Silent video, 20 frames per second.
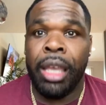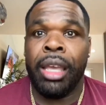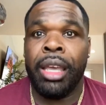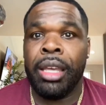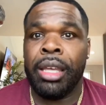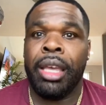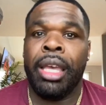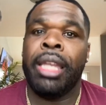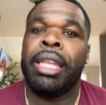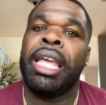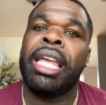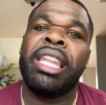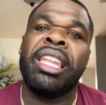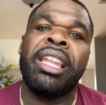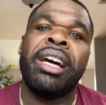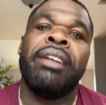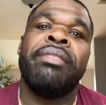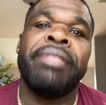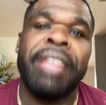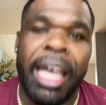And they
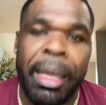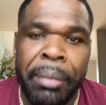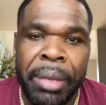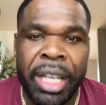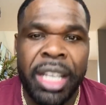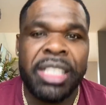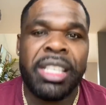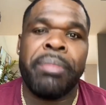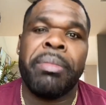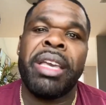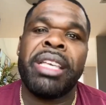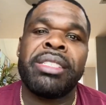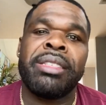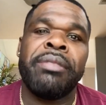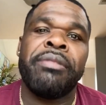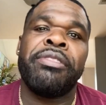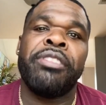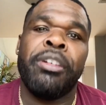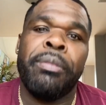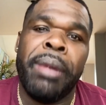love that because it makes them
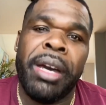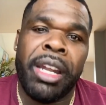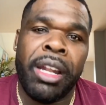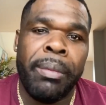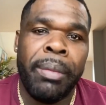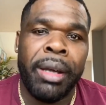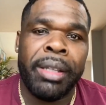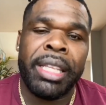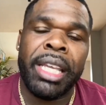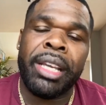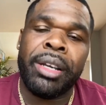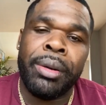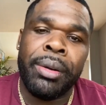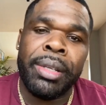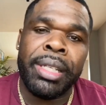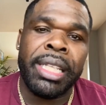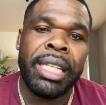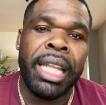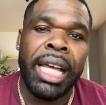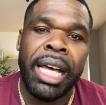feel better about their
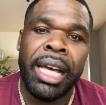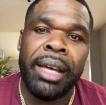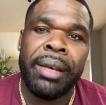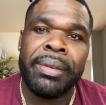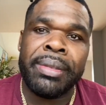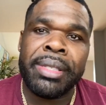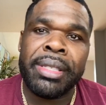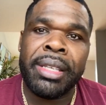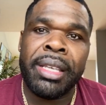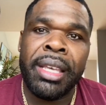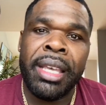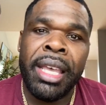corny lives.